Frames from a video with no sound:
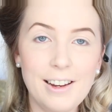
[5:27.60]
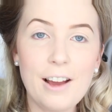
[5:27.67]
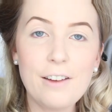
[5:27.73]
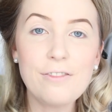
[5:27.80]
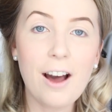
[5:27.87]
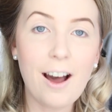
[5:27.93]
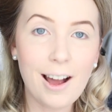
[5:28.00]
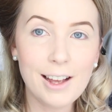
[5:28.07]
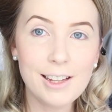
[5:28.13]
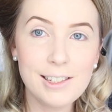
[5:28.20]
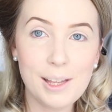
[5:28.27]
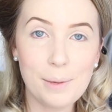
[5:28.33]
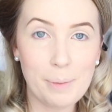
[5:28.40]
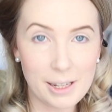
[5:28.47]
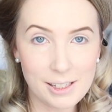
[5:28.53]
Now for
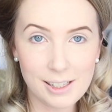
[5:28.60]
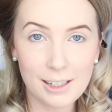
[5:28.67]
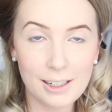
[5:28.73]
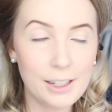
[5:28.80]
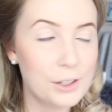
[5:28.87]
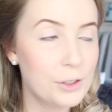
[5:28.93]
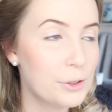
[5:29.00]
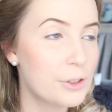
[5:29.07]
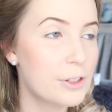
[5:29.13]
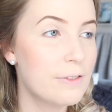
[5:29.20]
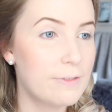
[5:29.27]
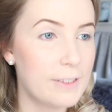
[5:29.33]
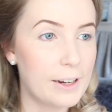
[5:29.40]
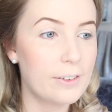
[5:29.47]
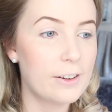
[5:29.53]
eyes, they basically used
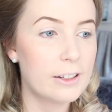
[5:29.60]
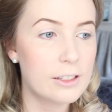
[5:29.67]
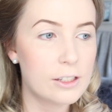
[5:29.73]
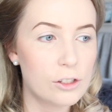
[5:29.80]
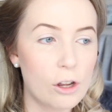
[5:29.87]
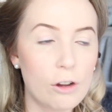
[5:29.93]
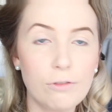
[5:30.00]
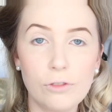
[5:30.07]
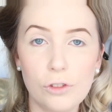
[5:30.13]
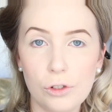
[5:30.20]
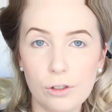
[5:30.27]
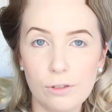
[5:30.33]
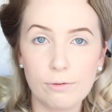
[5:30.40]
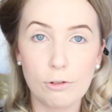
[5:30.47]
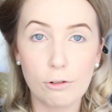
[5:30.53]
very soft
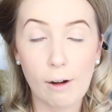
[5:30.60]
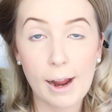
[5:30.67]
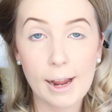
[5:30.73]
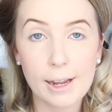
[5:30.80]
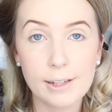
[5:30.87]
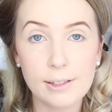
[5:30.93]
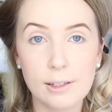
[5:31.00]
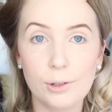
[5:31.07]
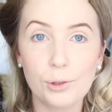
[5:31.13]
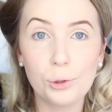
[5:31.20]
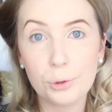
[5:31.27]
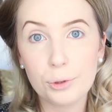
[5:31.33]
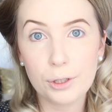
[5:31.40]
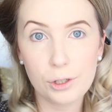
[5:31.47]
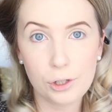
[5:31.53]
sort of greys and
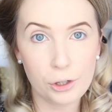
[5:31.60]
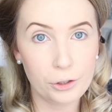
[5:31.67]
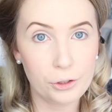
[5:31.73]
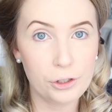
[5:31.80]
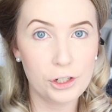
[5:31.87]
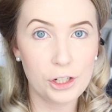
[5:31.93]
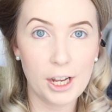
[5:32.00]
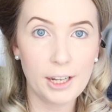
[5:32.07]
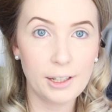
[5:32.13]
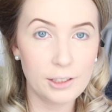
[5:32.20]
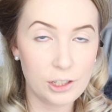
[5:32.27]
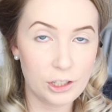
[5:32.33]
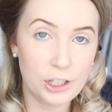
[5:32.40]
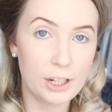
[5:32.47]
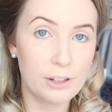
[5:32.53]
cooler toned
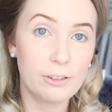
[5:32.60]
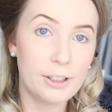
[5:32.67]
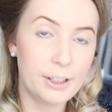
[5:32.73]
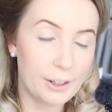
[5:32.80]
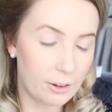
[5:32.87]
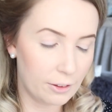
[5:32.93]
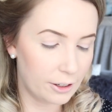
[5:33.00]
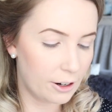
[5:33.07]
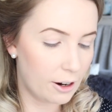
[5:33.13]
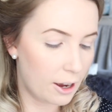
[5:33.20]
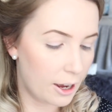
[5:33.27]
shades generally on their